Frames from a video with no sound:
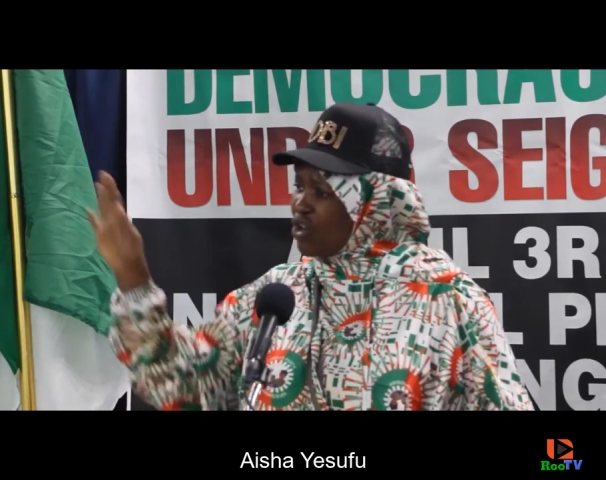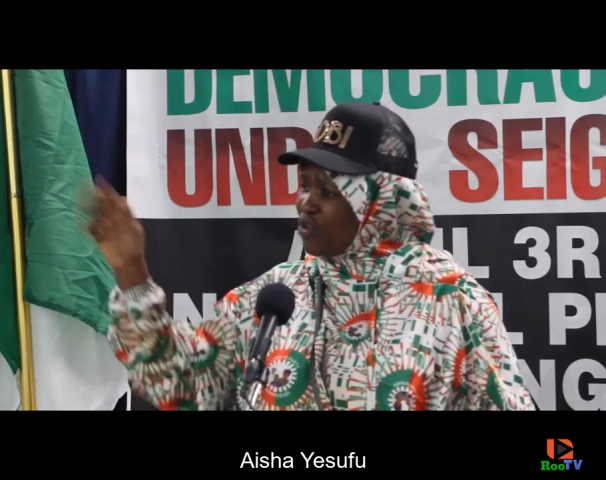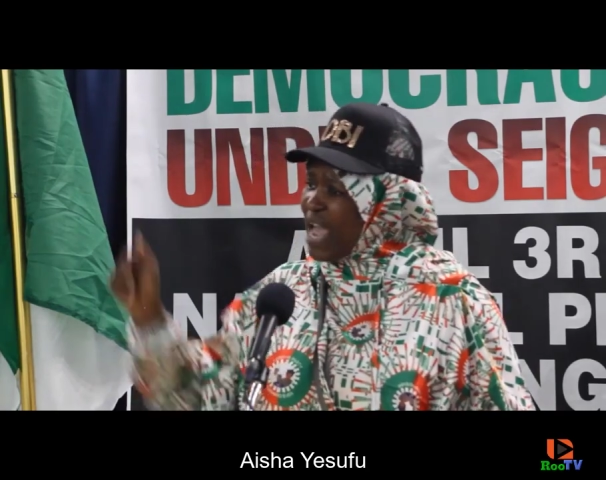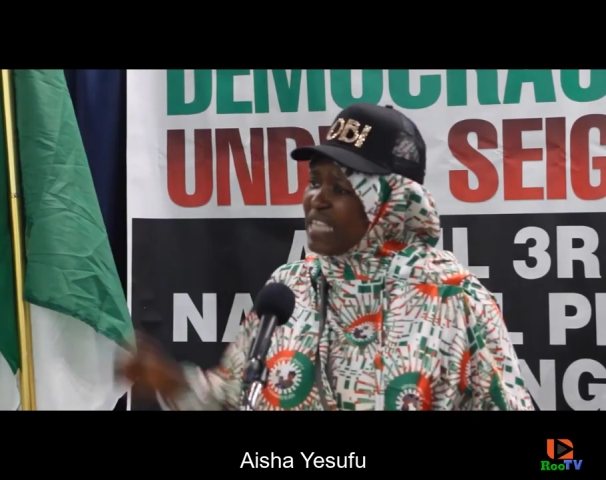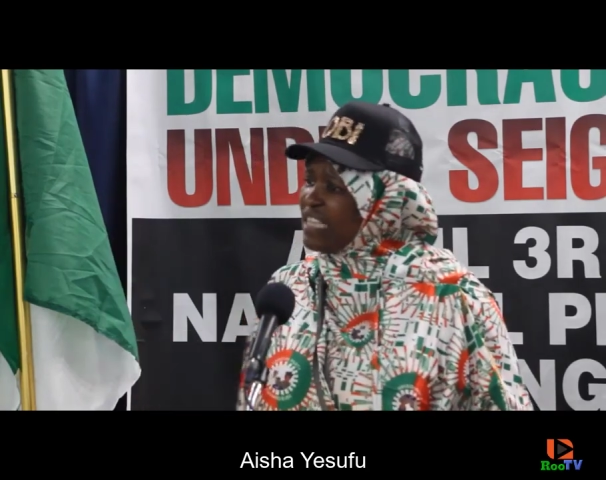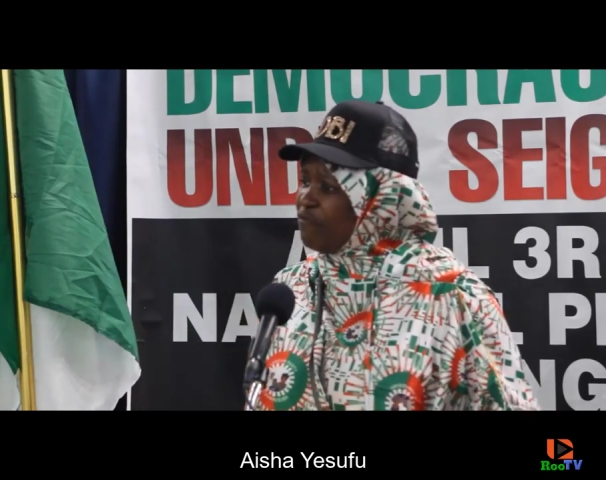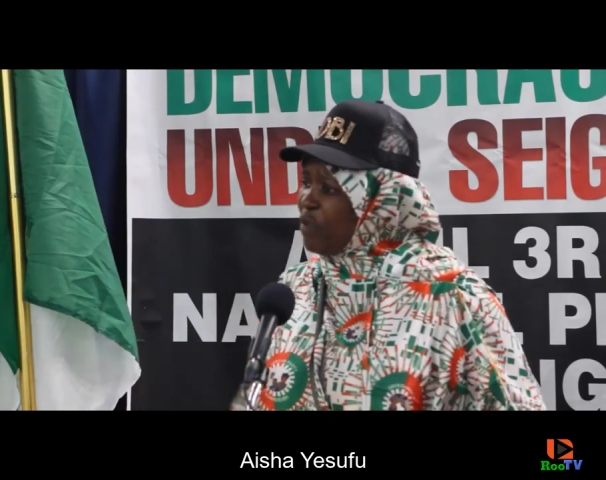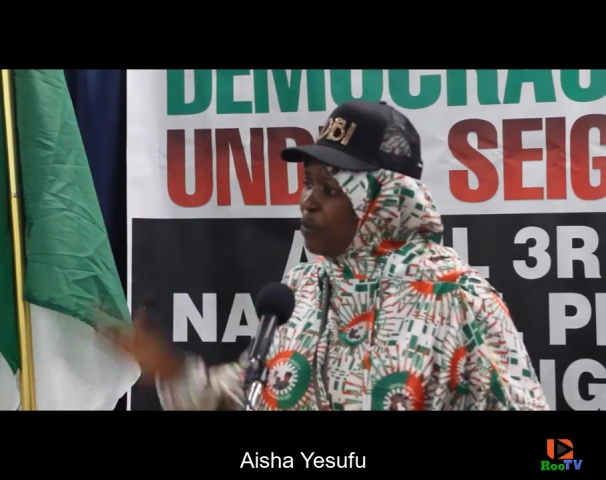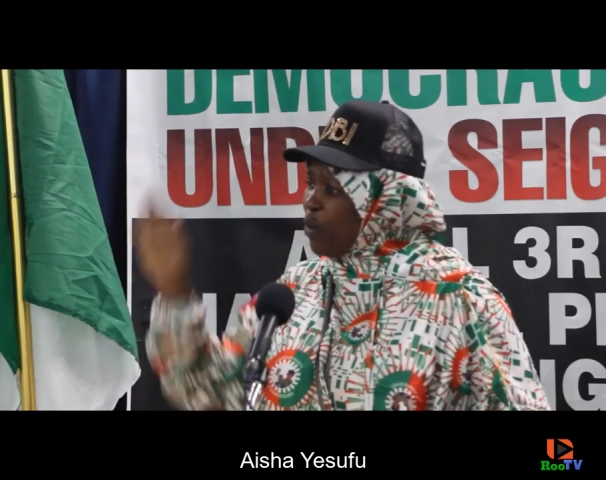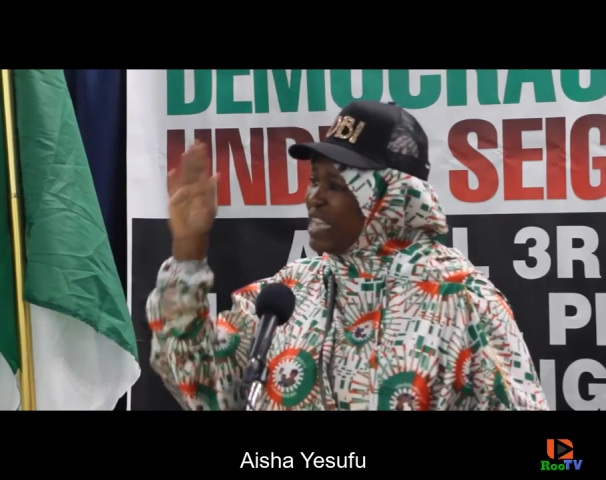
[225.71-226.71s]
creative
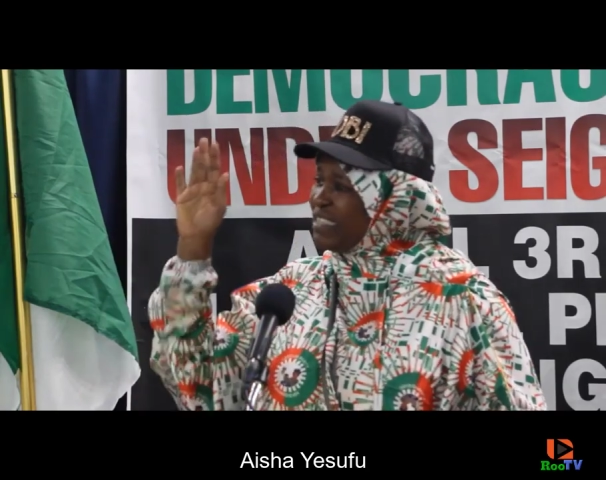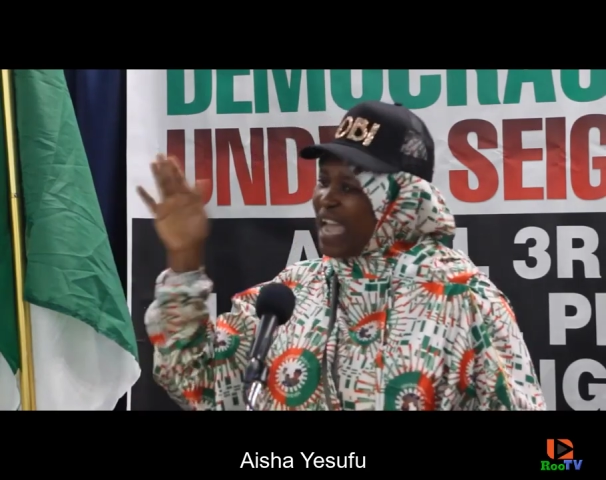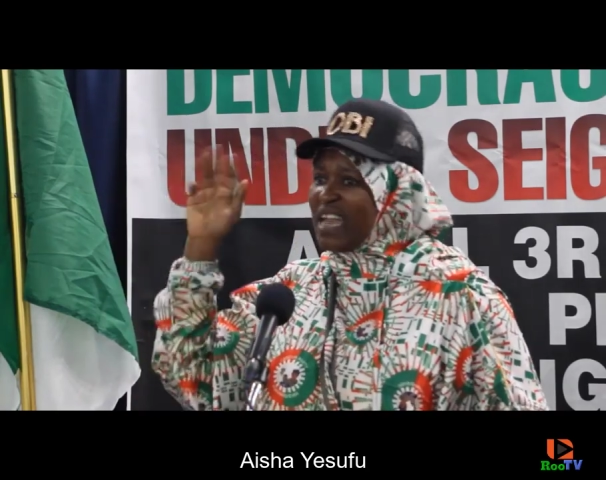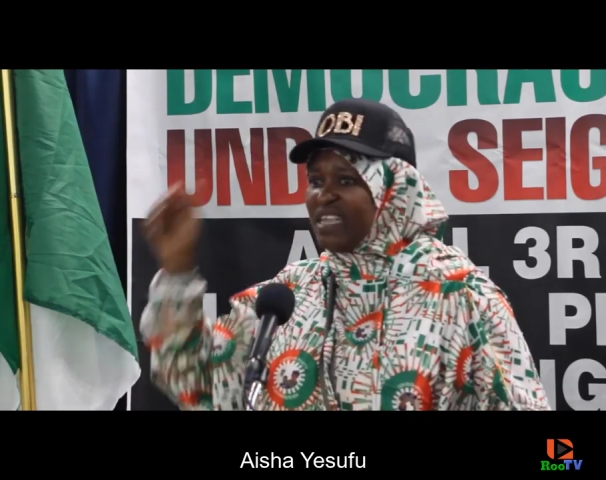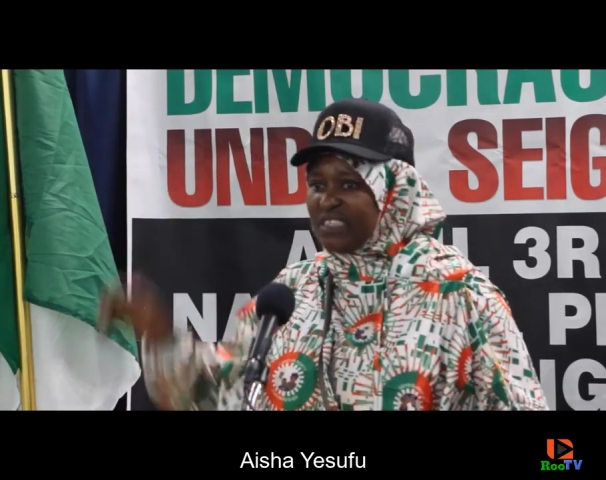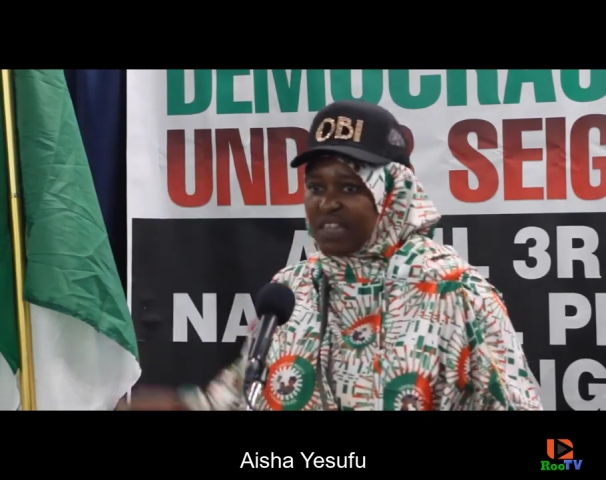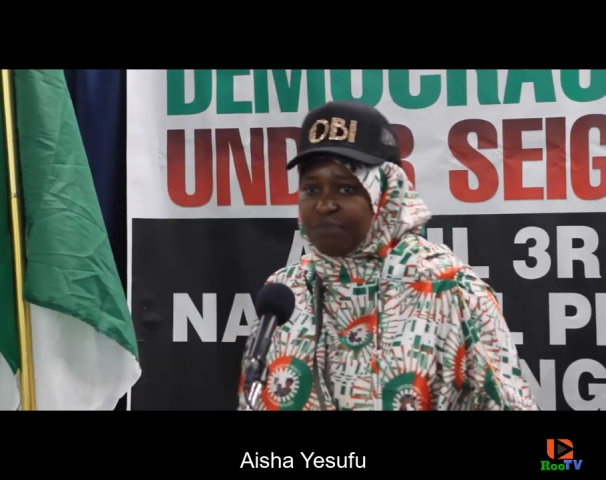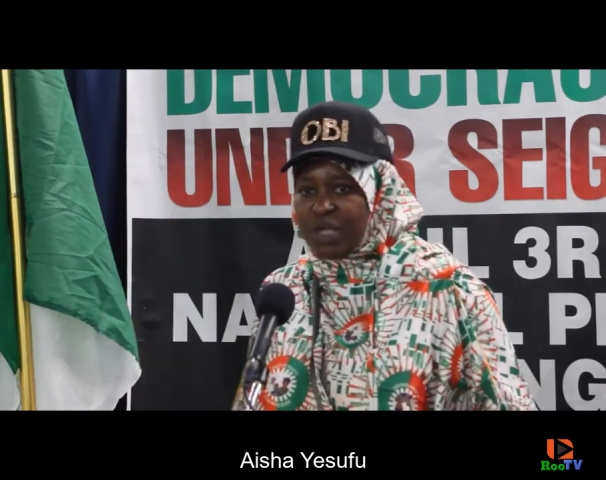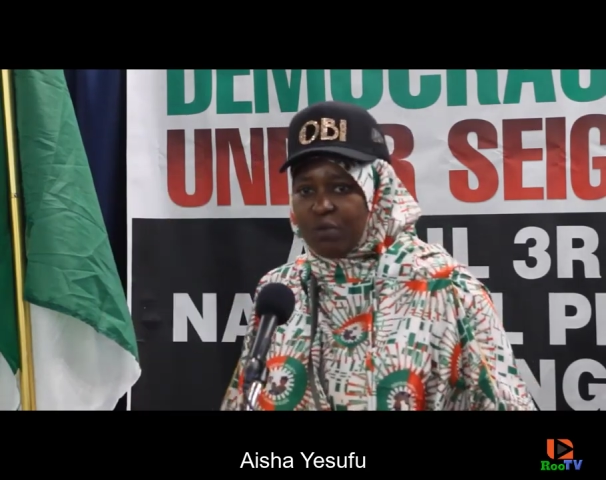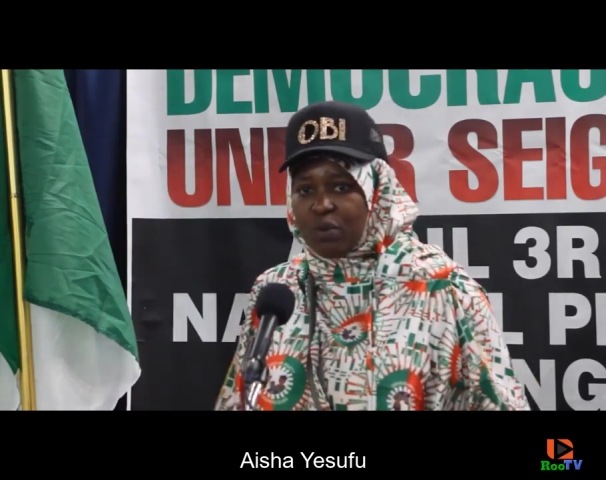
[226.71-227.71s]
people,
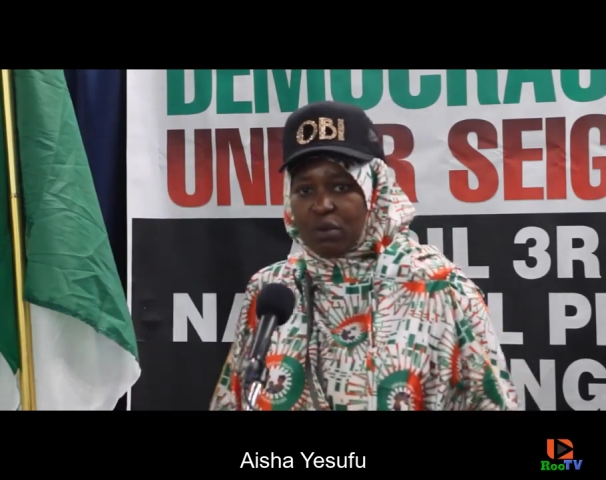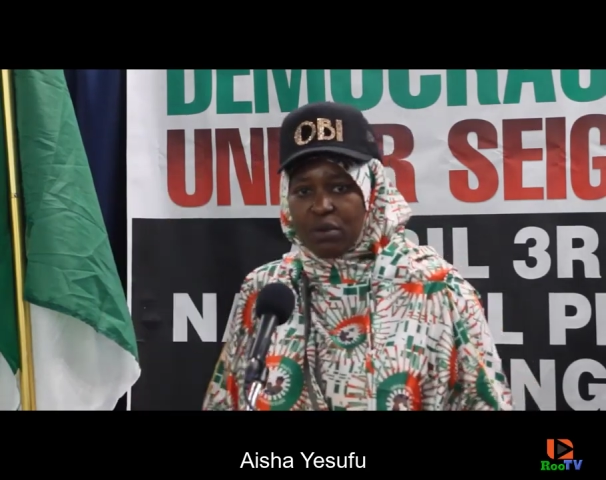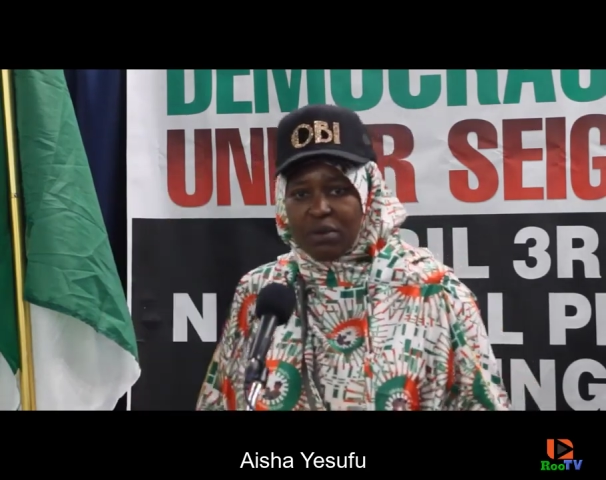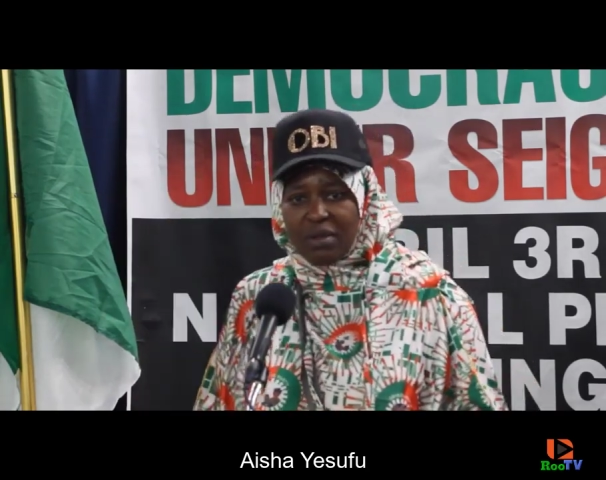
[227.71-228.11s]
intelligent people.